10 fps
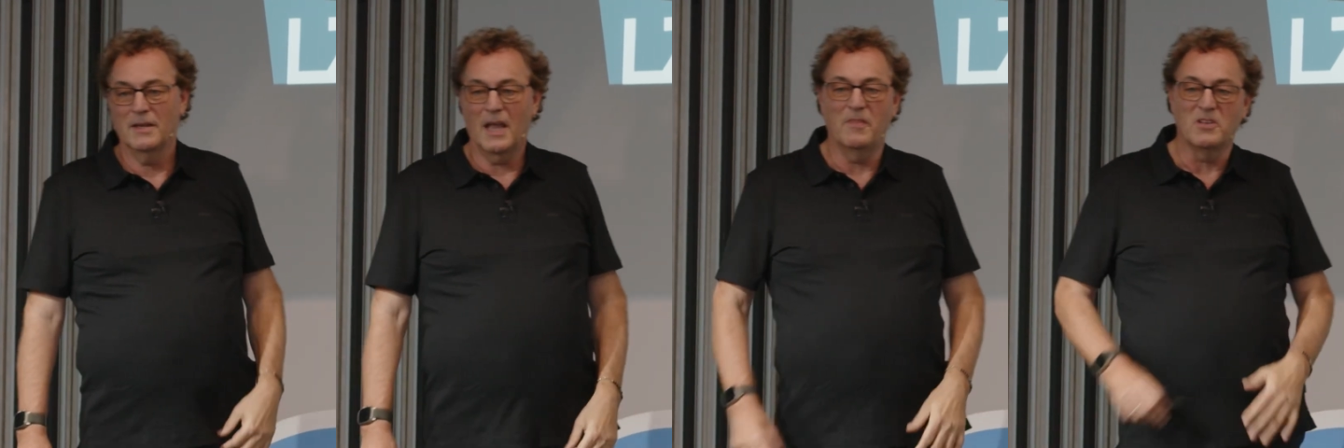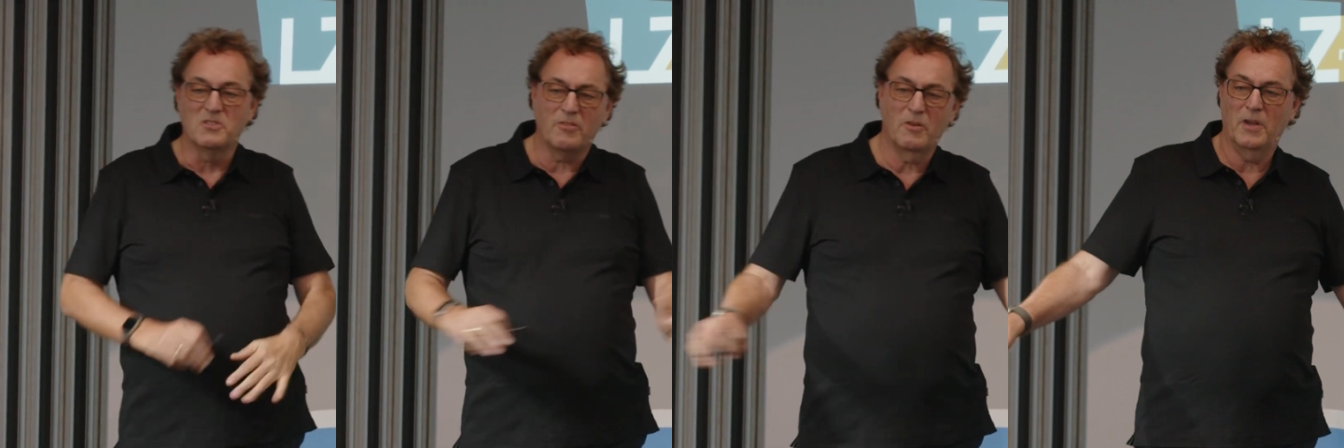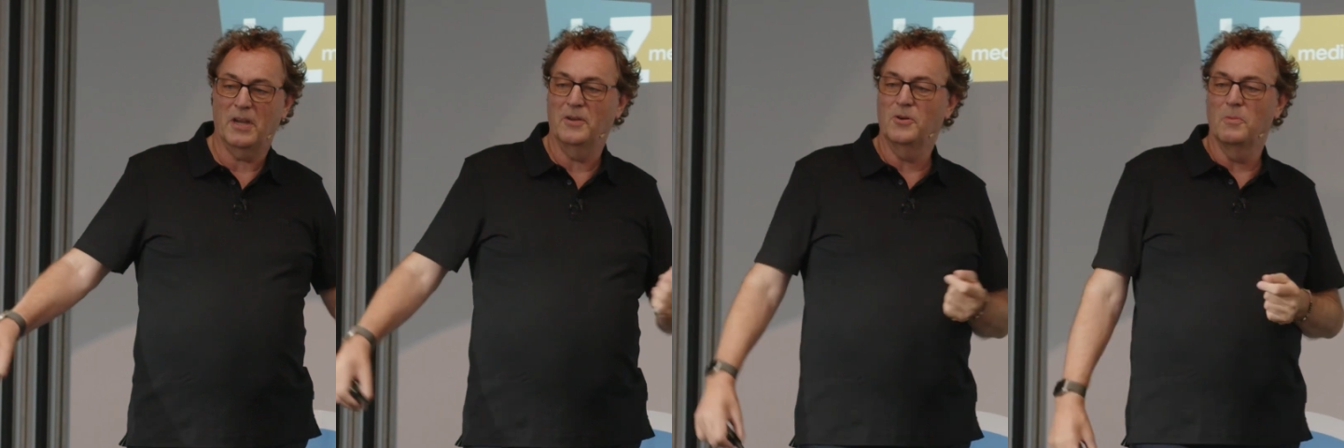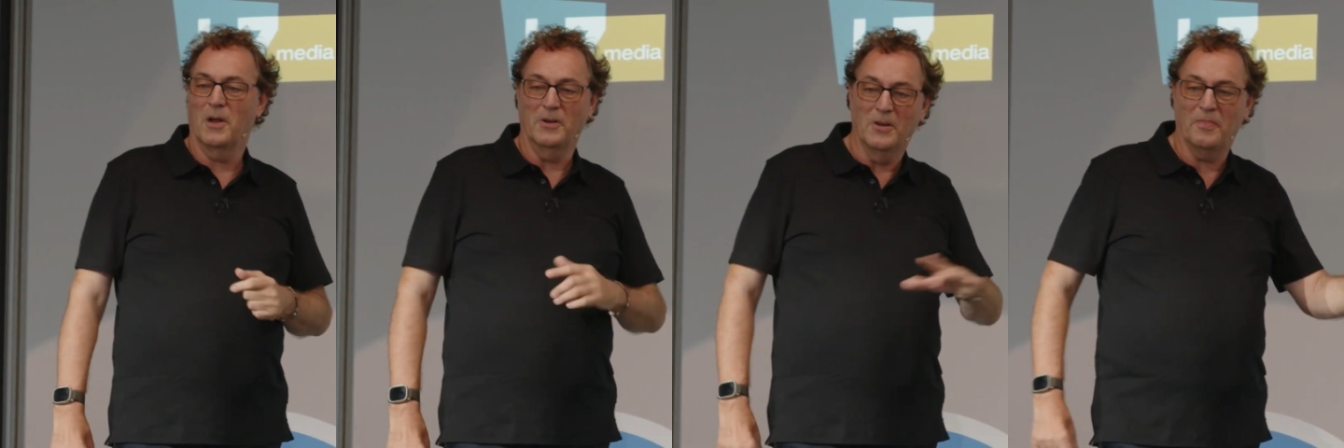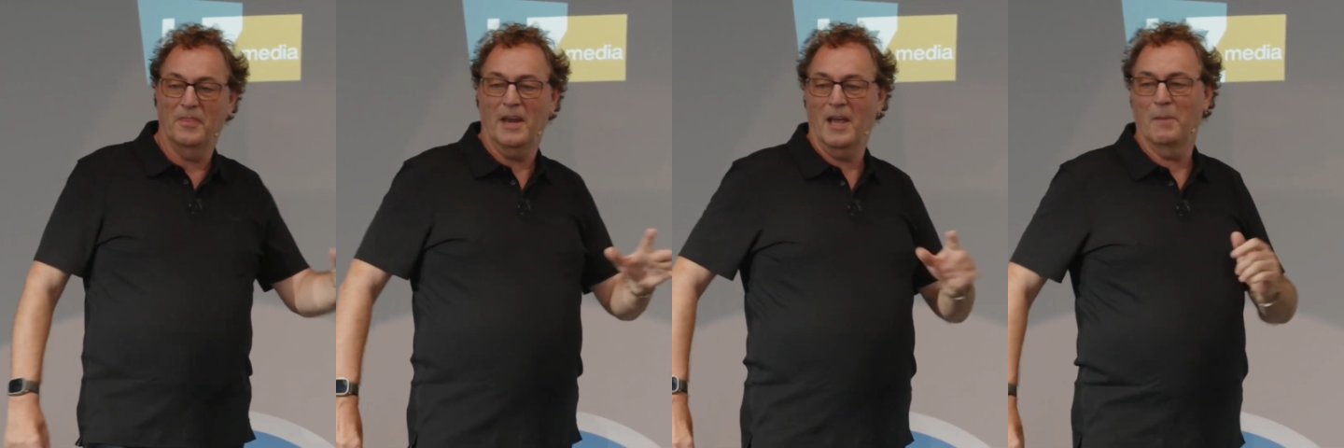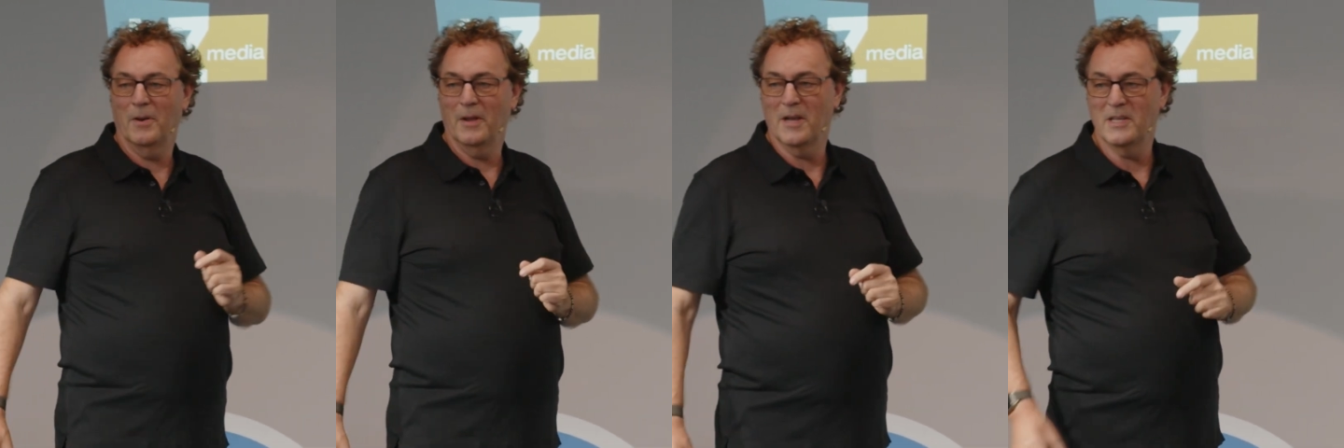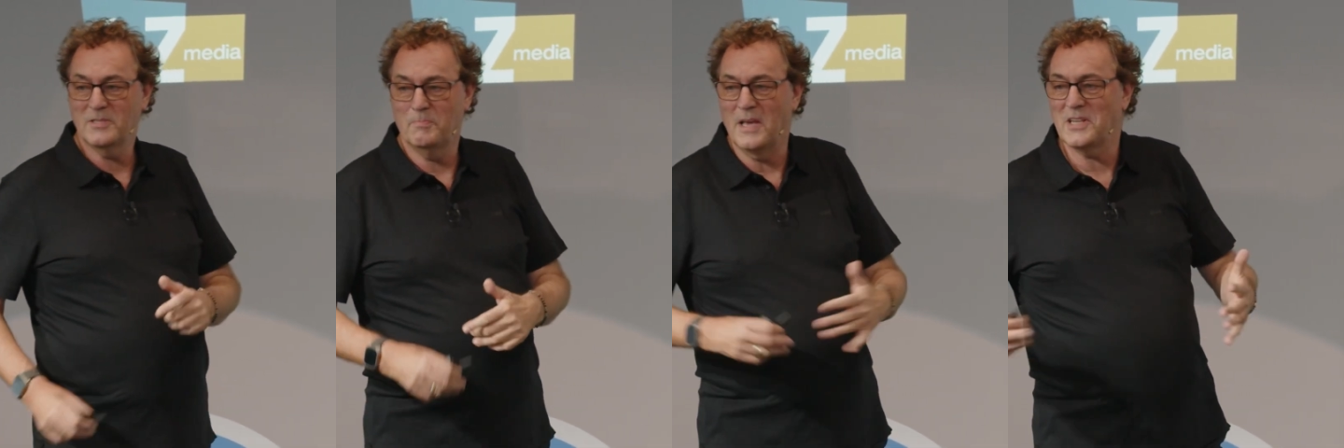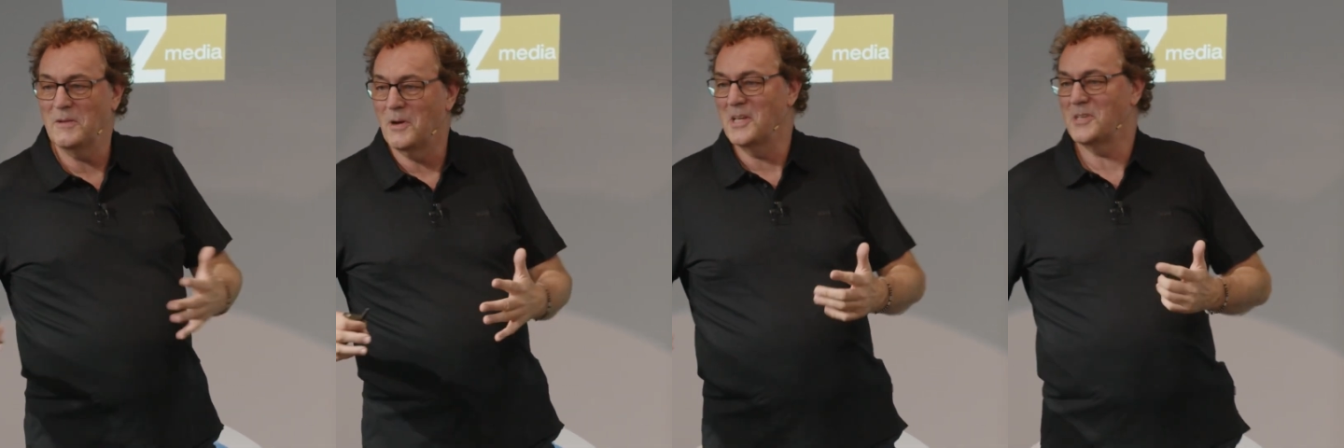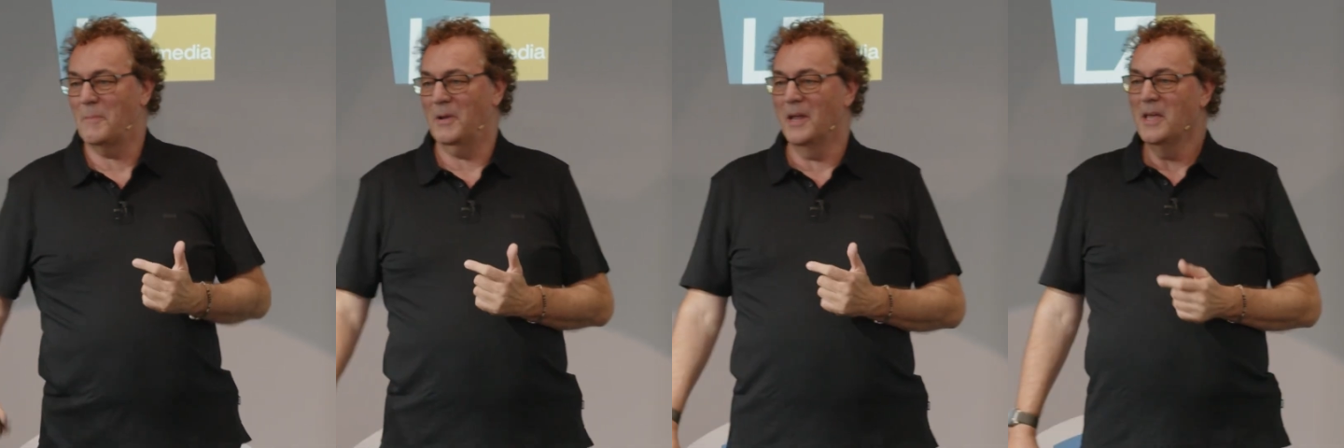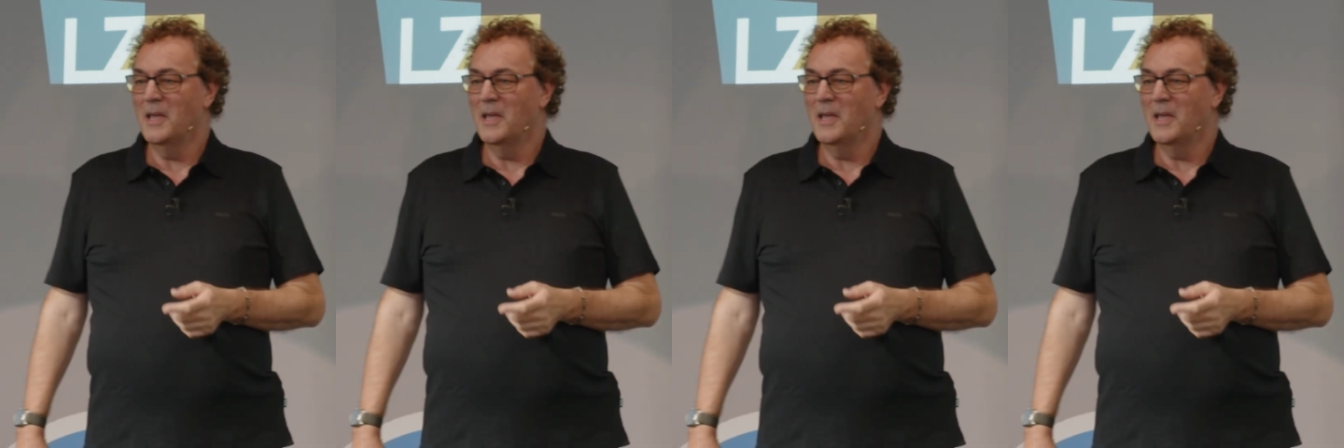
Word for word: And there's nothing we can do about not that happening. It's basically what is happening.